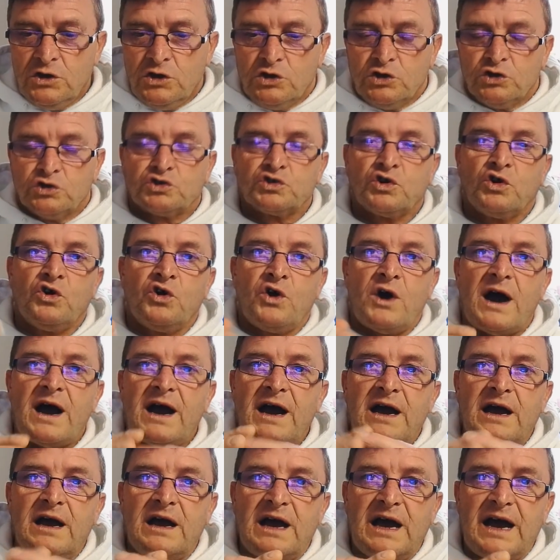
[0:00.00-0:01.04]
So
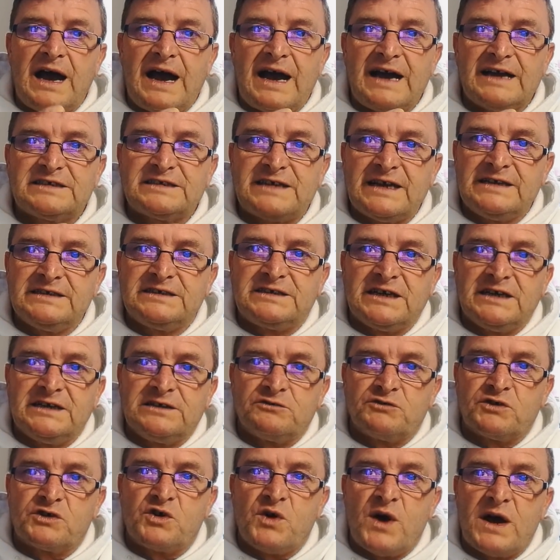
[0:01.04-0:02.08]
I sent in a
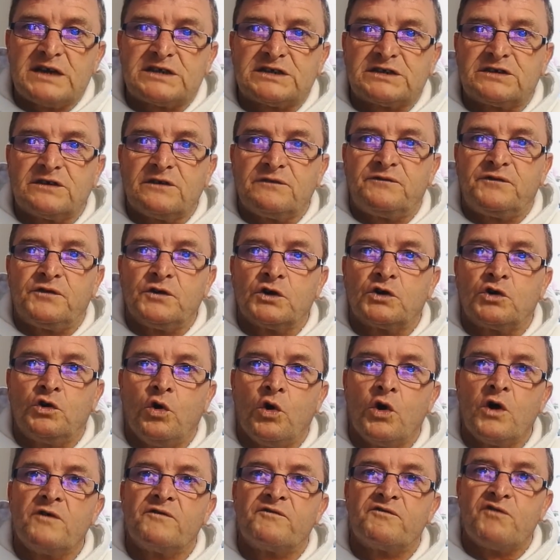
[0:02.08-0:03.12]
request for a
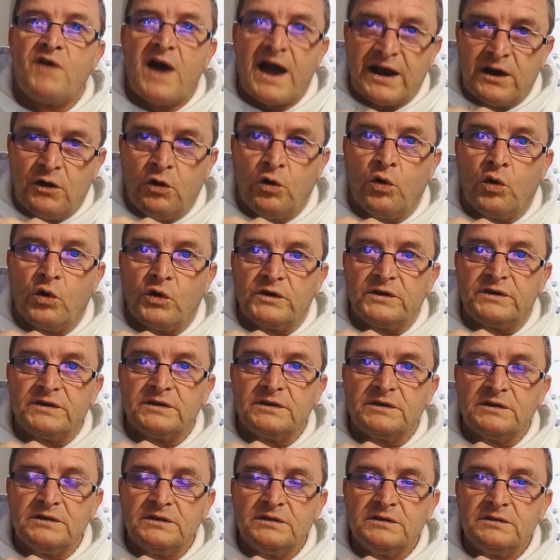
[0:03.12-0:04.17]
court of record,
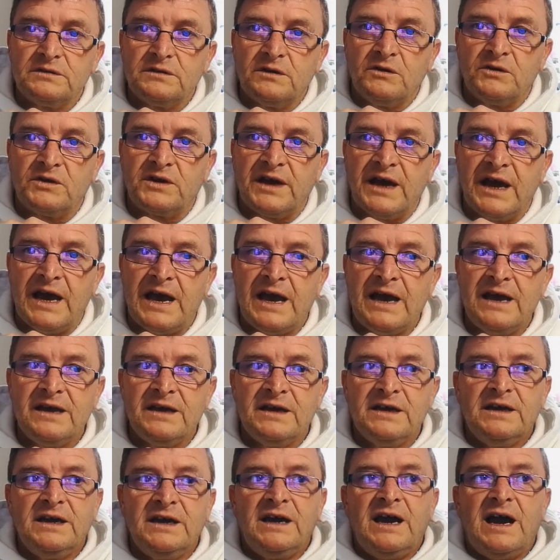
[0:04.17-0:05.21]
okay?
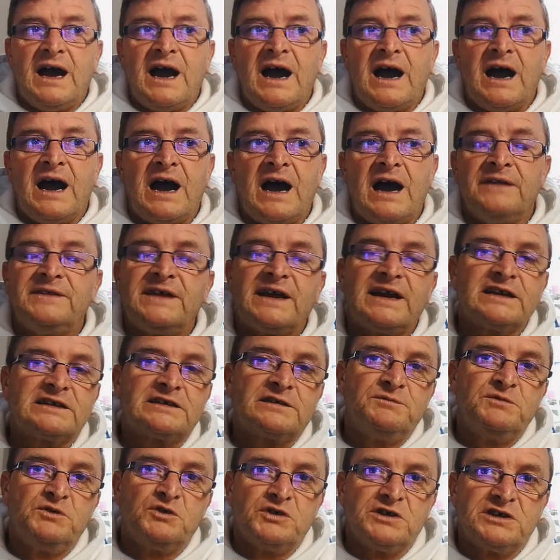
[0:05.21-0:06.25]
And that had to
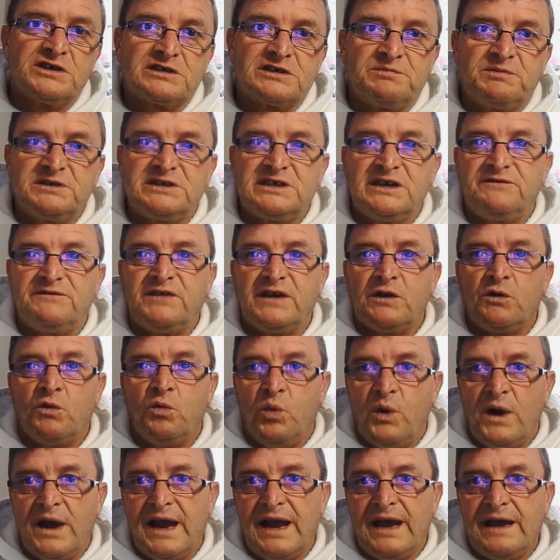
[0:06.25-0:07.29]
be done in a specific
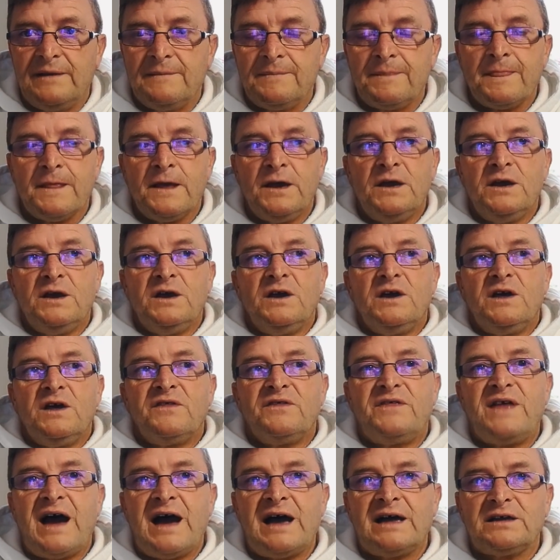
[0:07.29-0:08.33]
way.
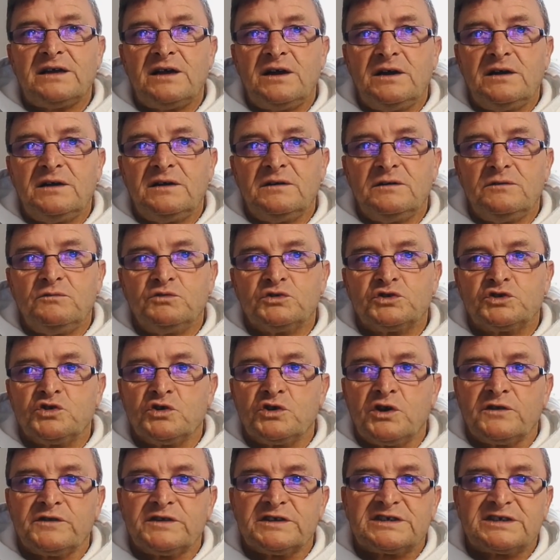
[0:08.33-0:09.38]
That was done
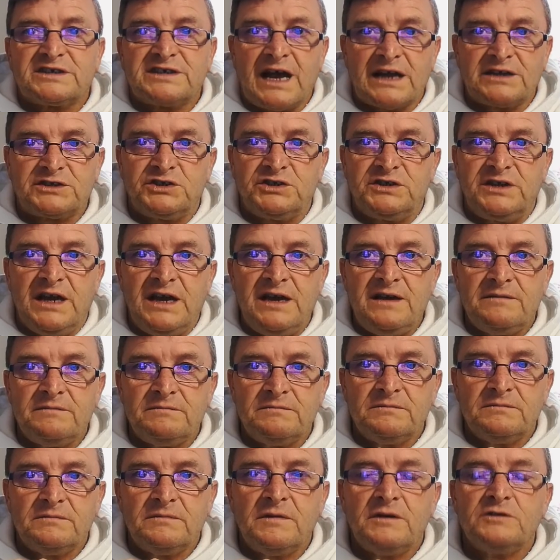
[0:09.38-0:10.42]
on the Saturday.
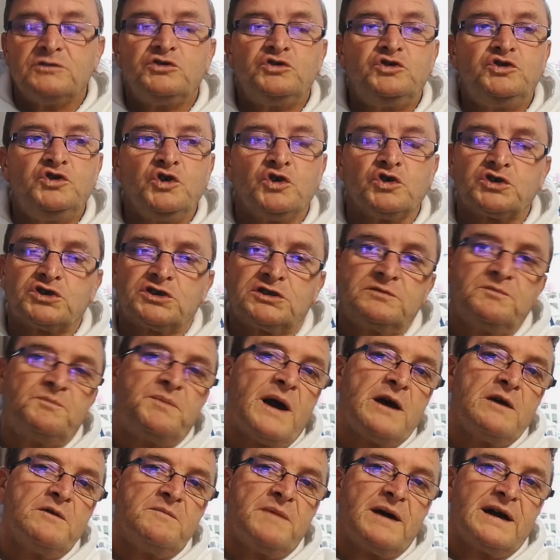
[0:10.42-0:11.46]
Just
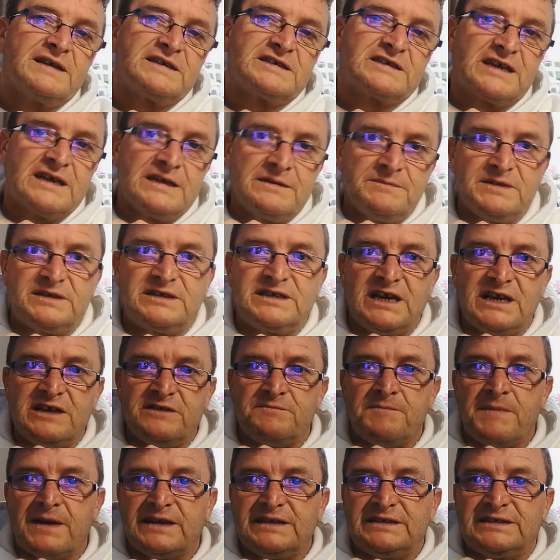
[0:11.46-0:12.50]
about by the skin of my teeth
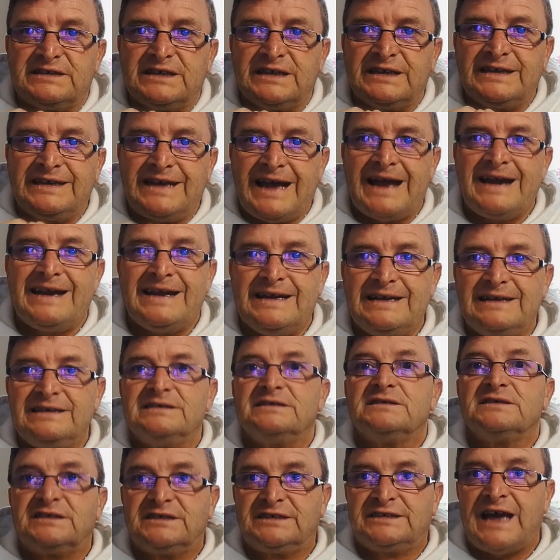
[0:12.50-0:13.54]
managed to get it
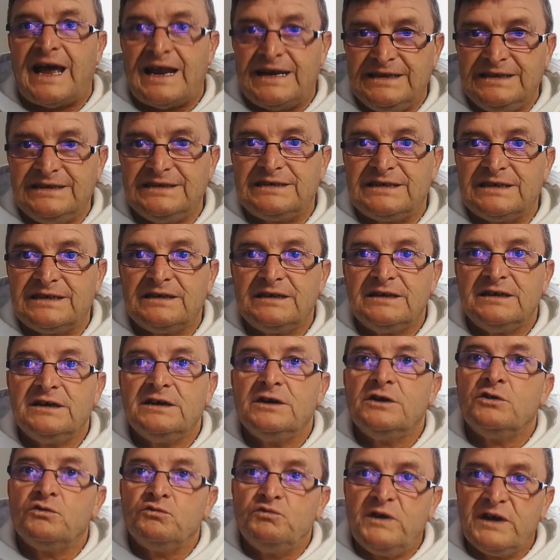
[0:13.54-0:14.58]
sent,
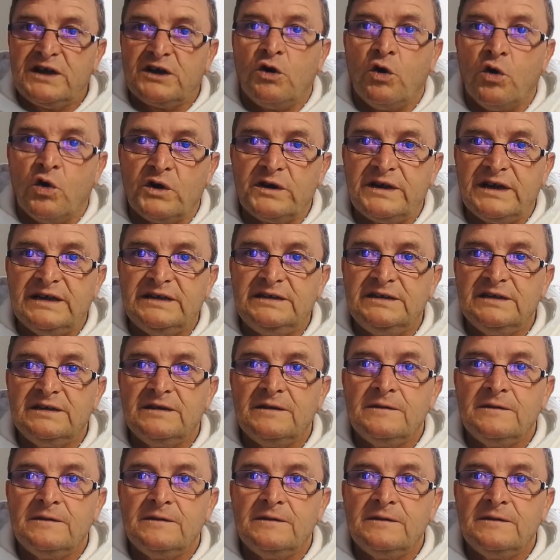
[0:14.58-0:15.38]
recorded.